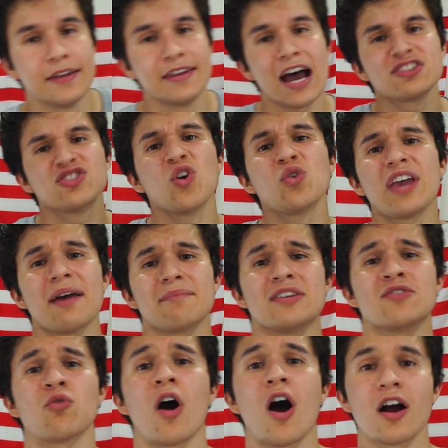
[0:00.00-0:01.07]
Now don't get
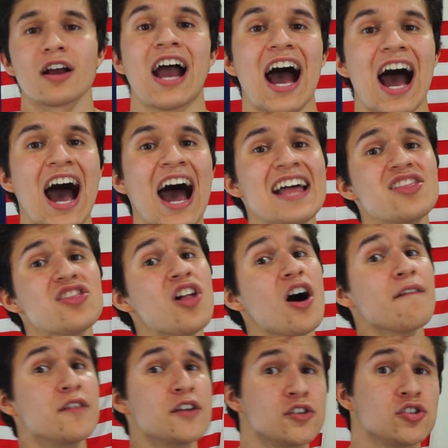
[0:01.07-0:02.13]
me wrong, I
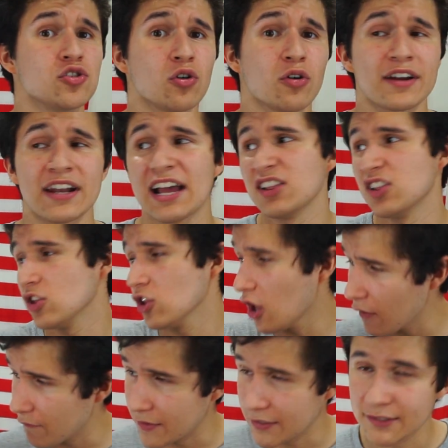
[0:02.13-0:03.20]
love the store and I
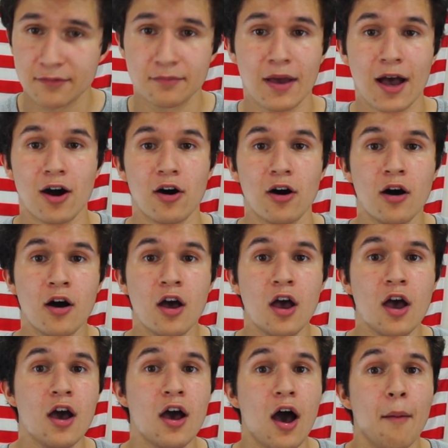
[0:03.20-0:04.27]
love the smell.
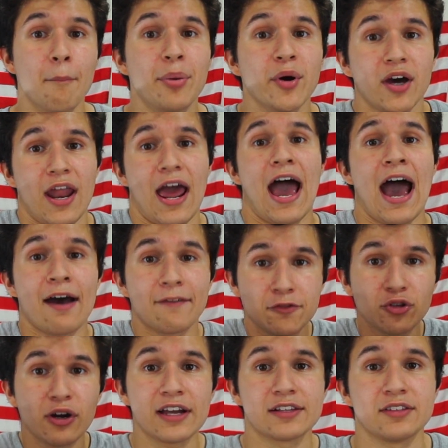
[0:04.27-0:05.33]
But
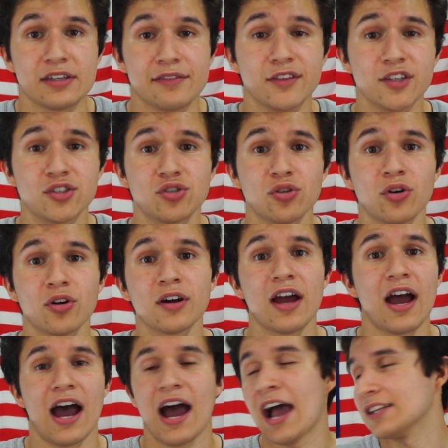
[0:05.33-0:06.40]
after I leave the store,
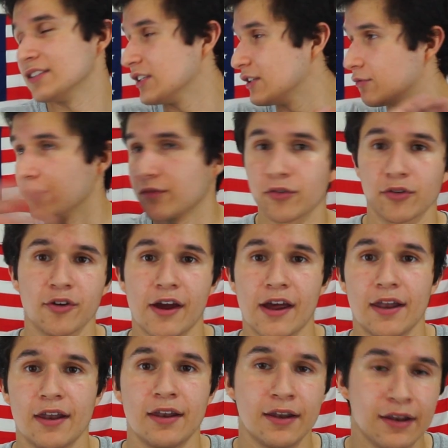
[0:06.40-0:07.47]
I leave with
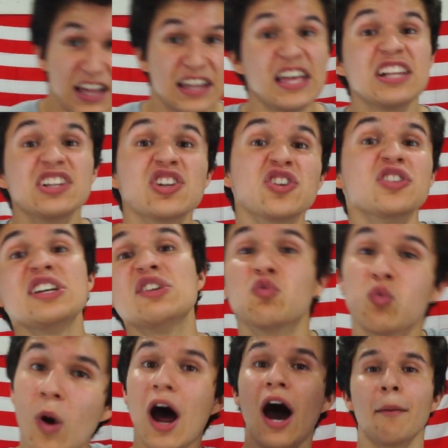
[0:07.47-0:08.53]
regret. They literally
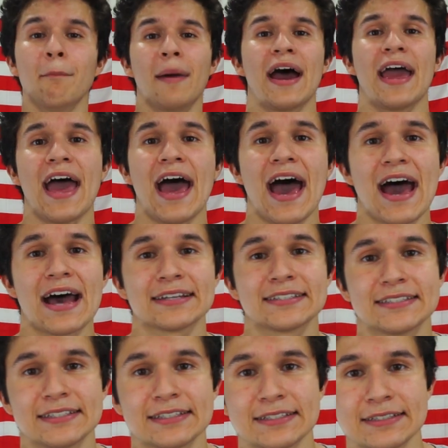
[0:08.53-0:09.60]
robbed my
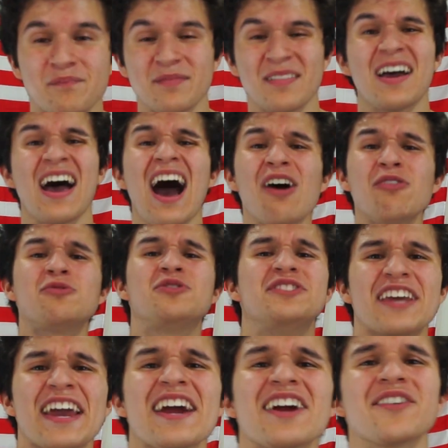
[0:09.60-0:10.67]
ass. How
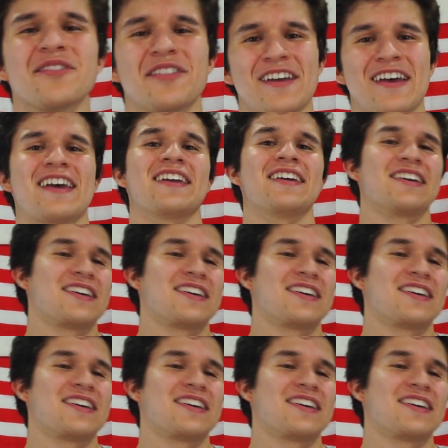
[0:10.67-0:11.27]
dare they?